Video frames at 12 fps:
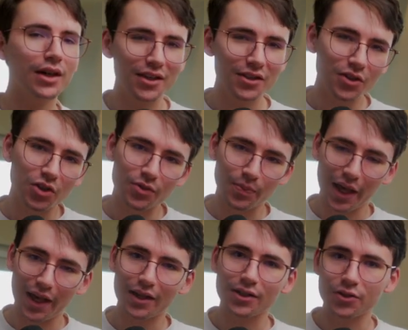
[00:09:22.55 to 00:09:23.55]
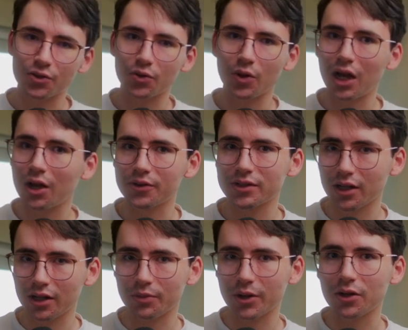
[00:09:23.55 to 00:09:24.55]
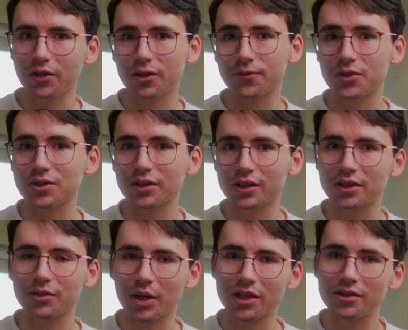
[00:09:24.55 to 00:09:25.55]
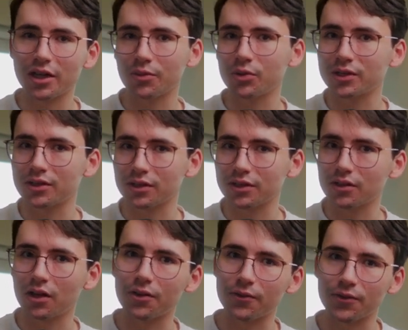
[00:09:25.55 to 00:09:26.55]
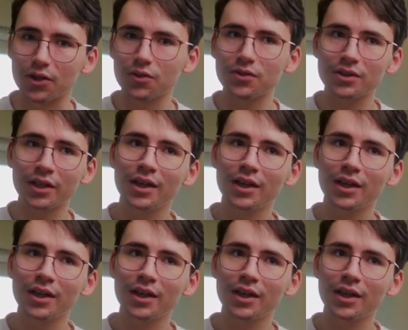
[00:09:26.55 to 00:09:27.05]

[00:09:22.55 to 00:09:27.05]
And this goes back to how I was talking about if you delete the main table, it deletes all the views.